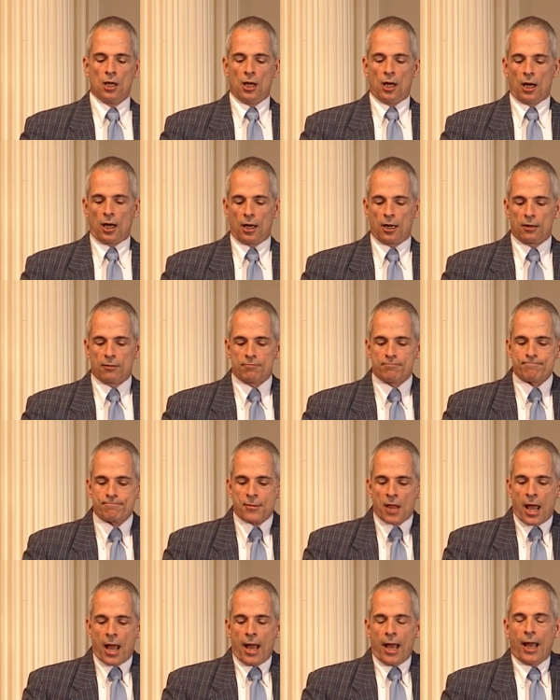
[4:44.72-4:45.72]

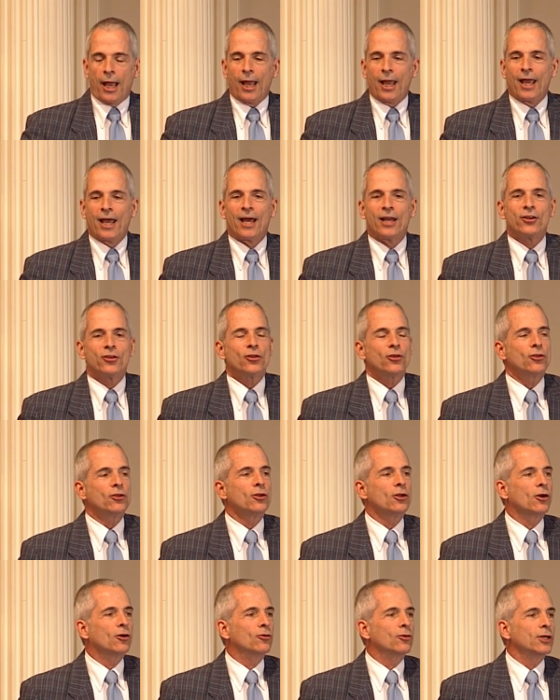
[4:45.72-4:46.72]
And you
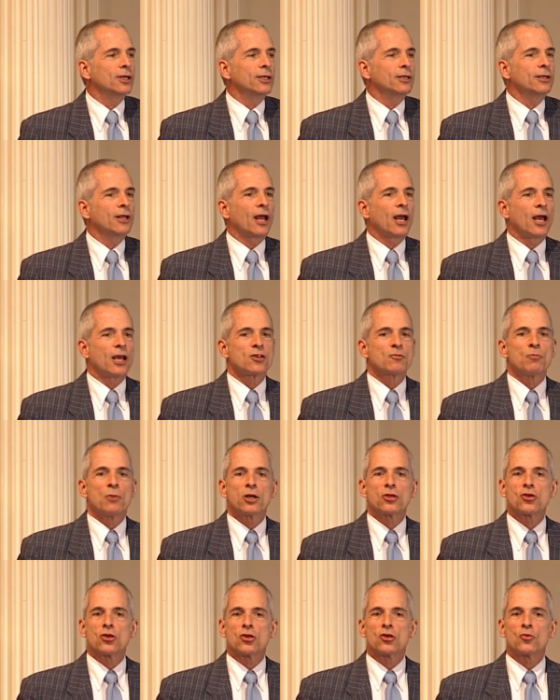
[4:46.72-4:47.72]
know, as
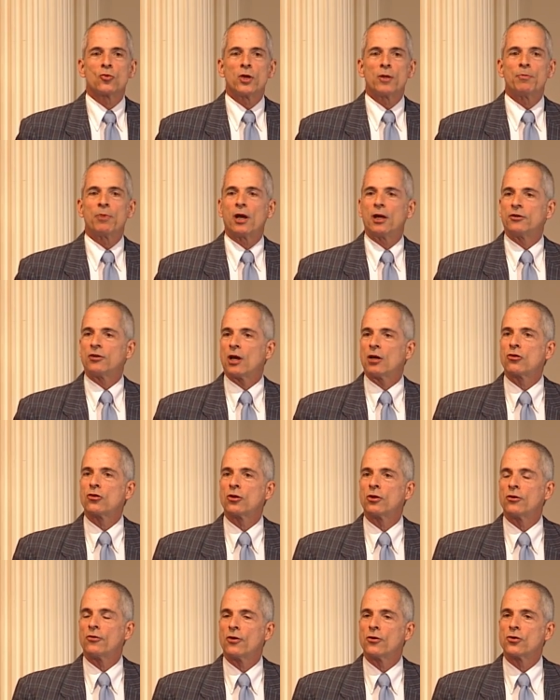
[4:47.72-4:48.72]
much as we pay
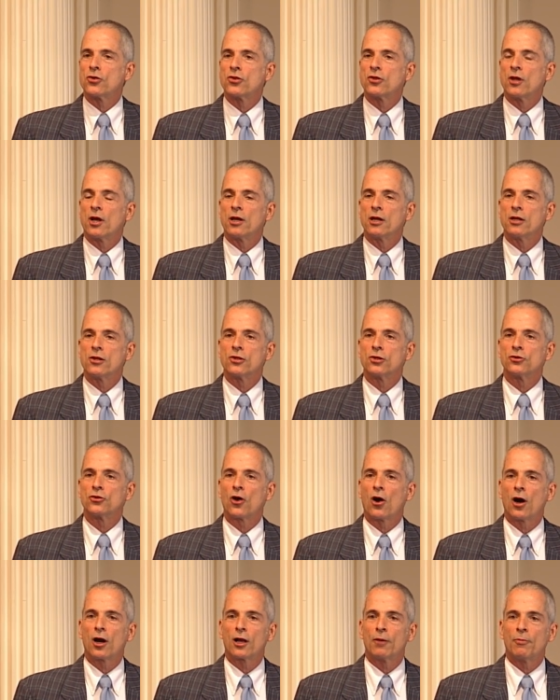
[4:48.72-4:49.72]
attention to those studies and
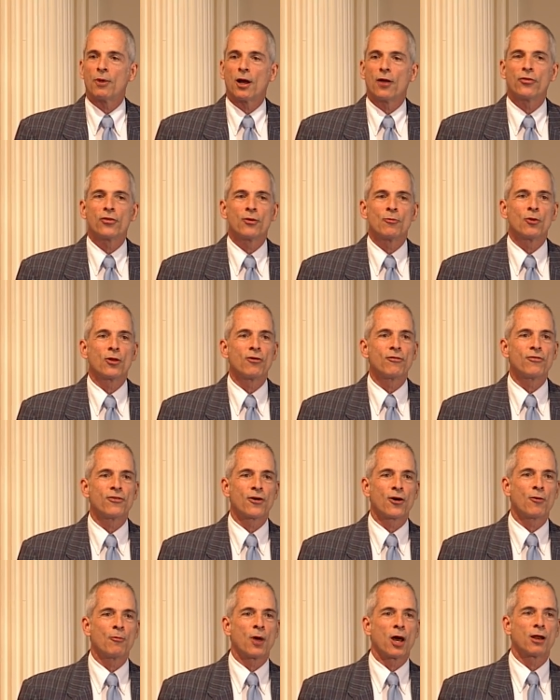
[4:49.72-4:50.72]
talk about them with a
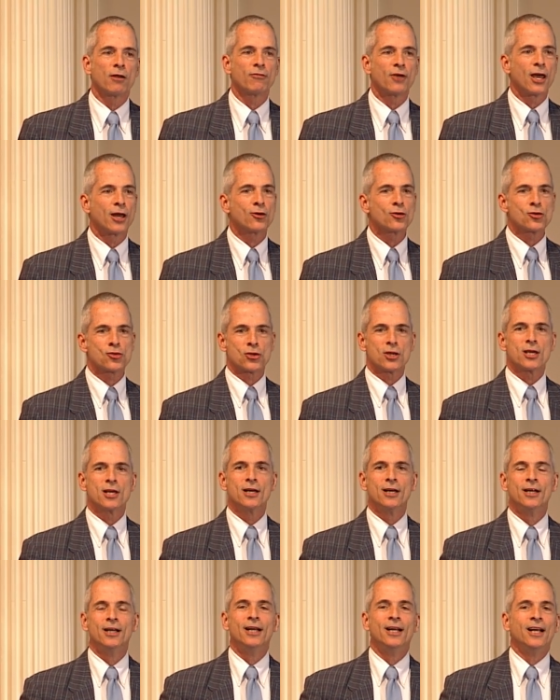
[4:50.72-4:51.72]
fair amount of energy,
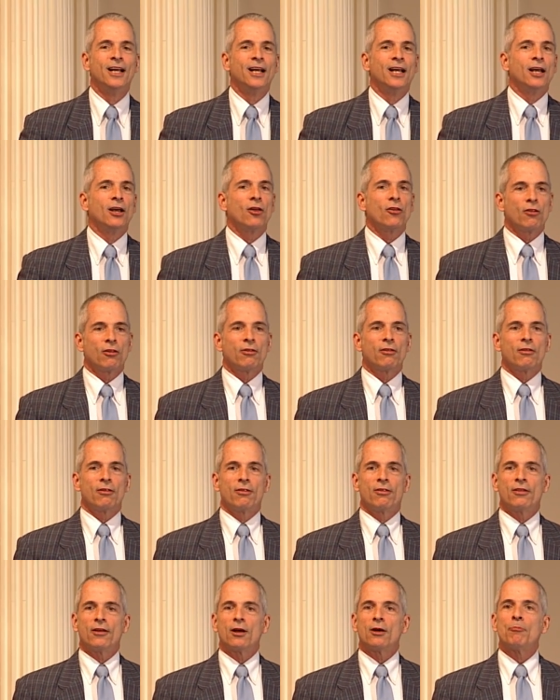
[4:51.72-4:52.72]

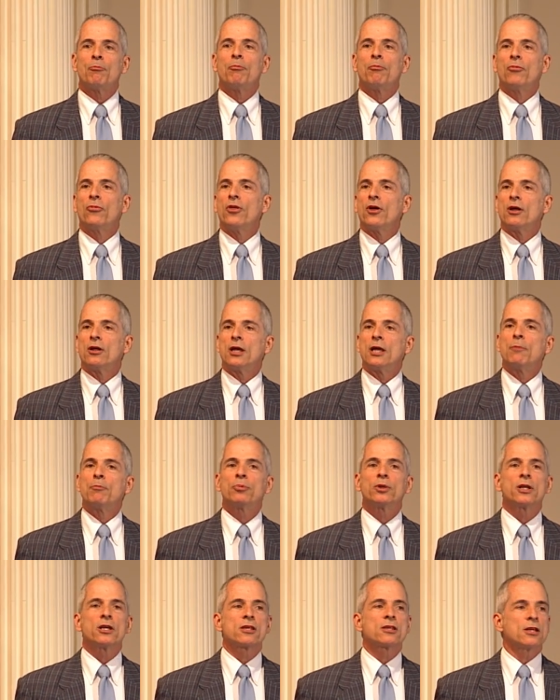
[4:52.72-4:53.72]
the
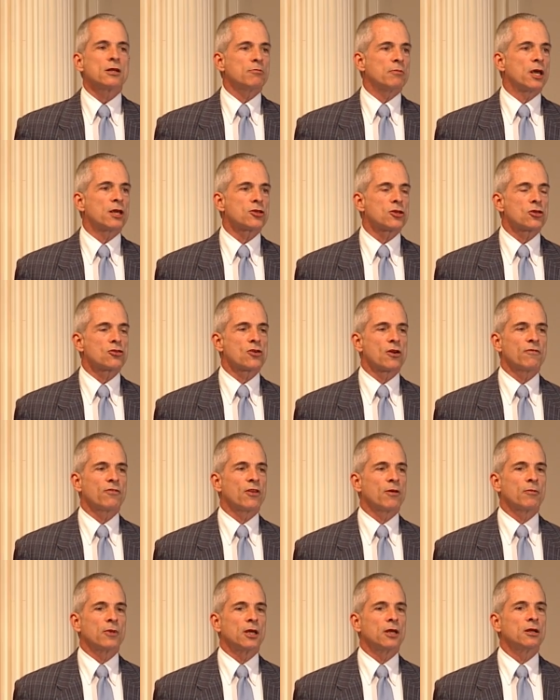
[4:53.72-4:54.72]
implicit message of
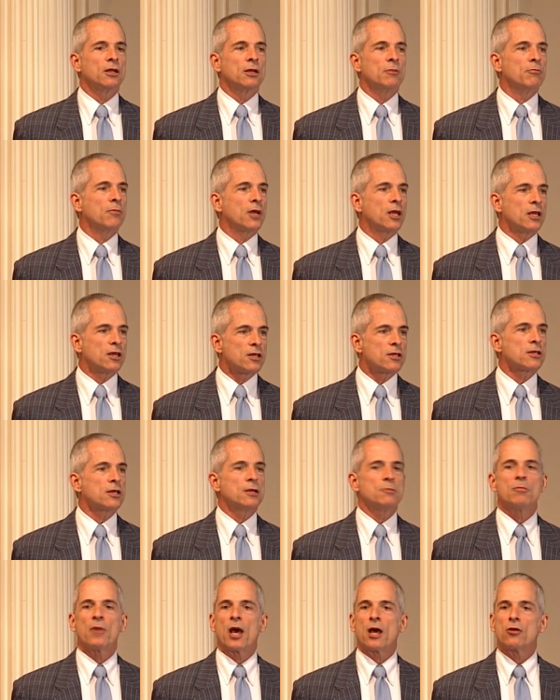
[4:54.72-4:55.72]
them
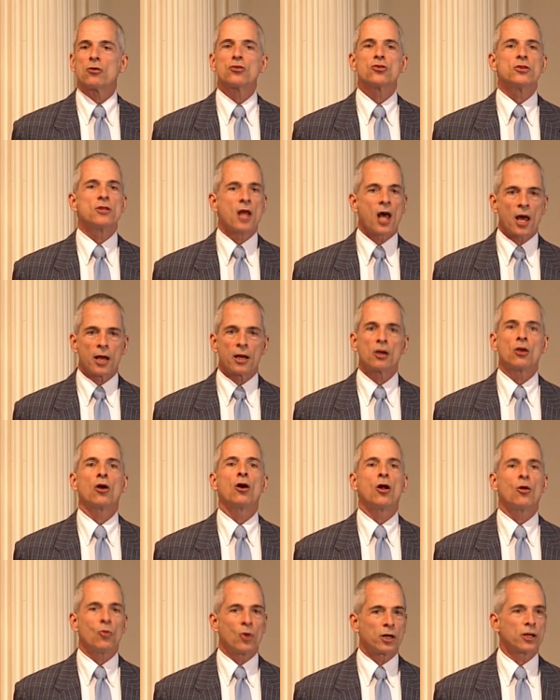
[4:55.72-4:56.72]
it matters not at
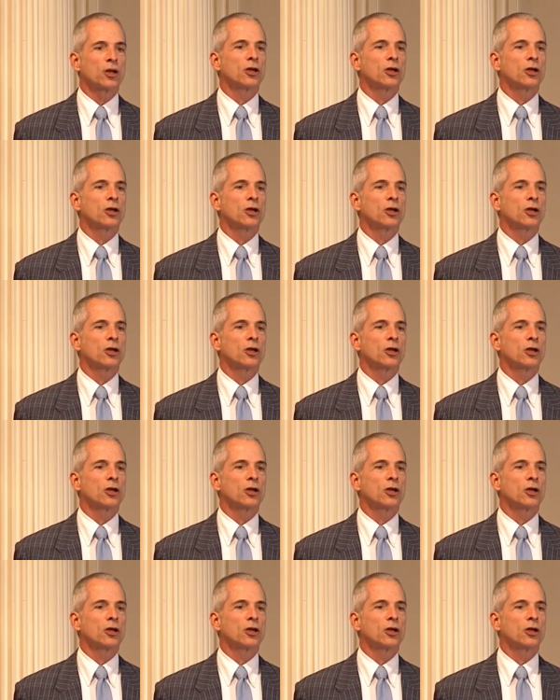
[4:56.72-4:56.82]
all what